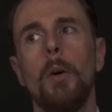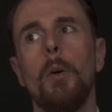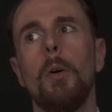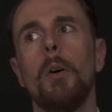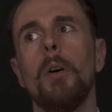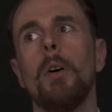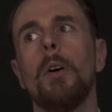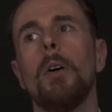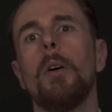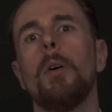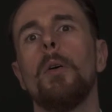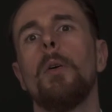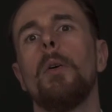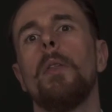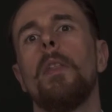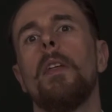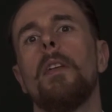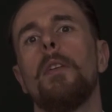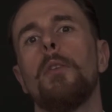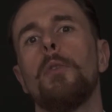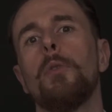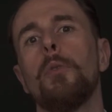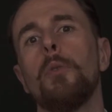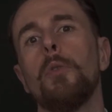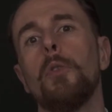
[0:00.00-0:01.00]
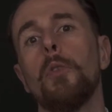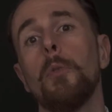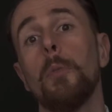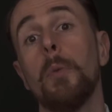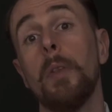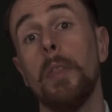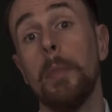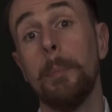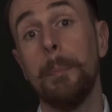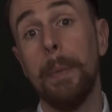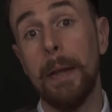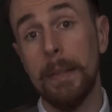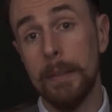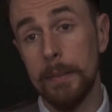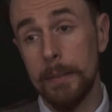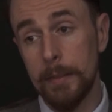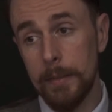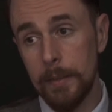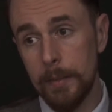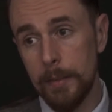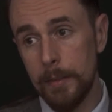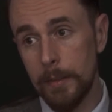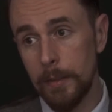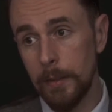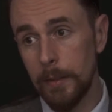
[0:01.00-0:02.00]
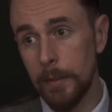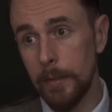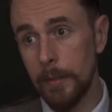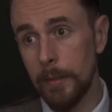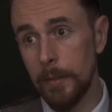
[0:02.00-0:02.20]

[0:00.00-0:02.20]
that you use with buttons.